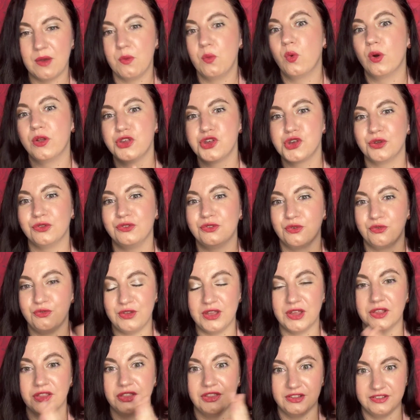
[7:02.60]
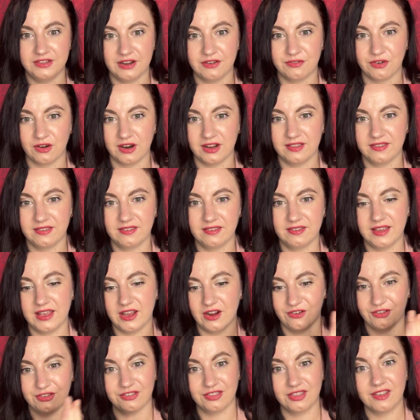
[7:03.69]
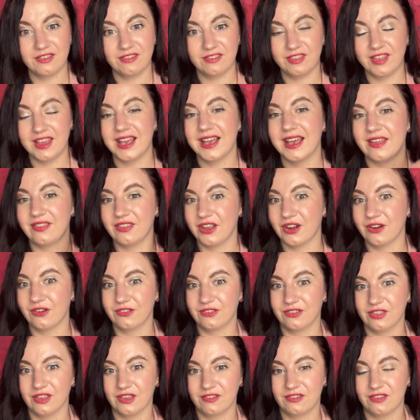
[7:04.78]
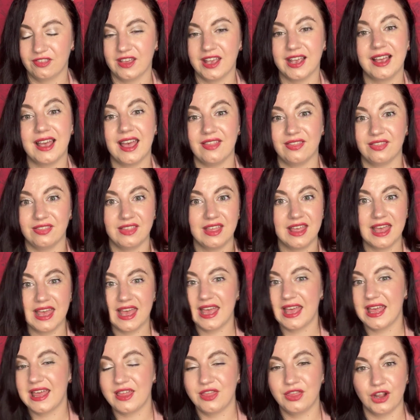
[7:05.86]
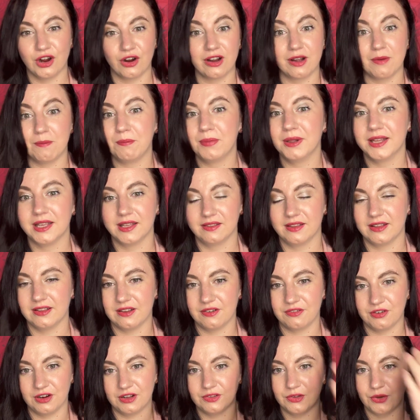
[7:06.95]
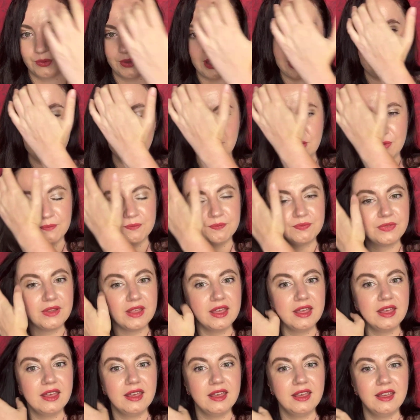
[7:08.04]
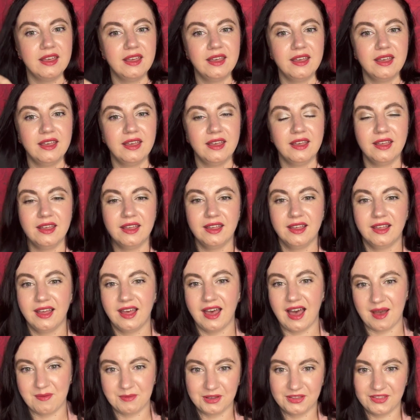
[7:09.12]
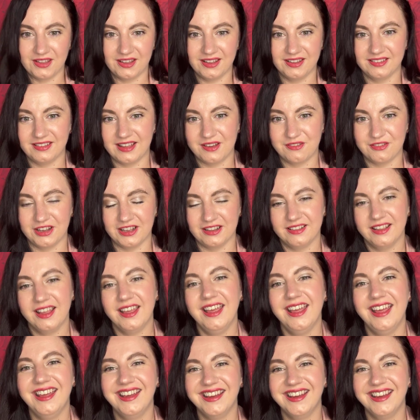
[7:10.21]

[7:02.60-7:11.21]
I want you to feel the difference. Here's this thing and here's this thing, and they're completely different. Okay, so I'm gonna dive in.